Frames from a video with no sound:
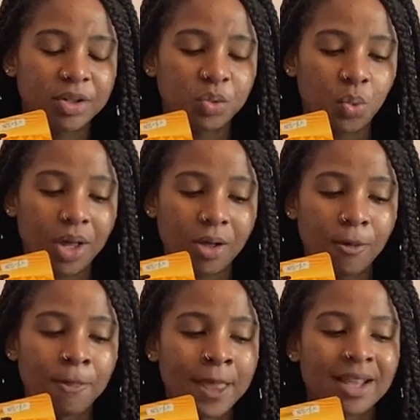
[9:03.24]
as
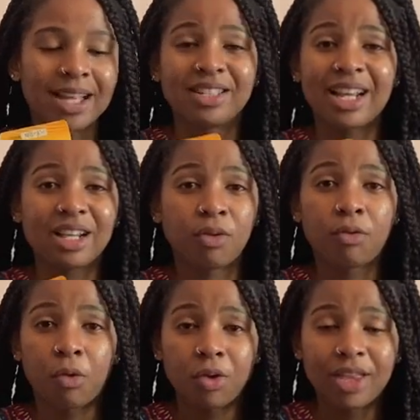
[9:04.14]
well, that's like the
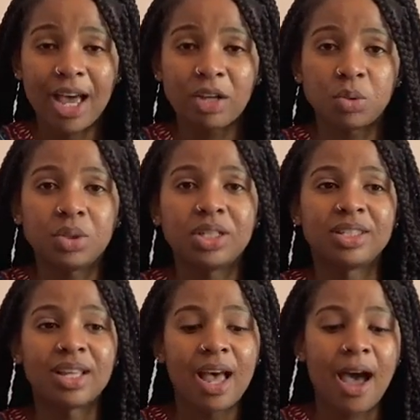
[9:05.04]
4th house, which
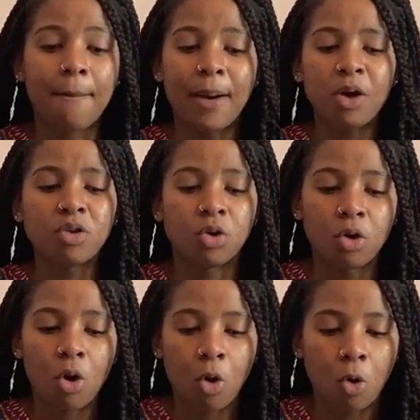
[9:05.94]
is about your
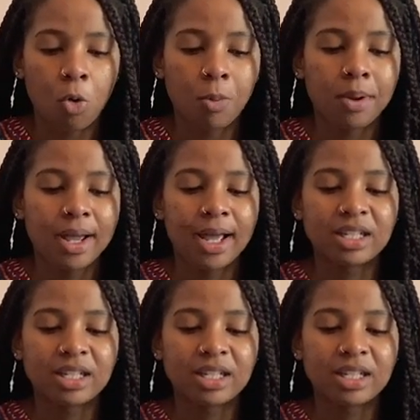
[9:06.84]
home.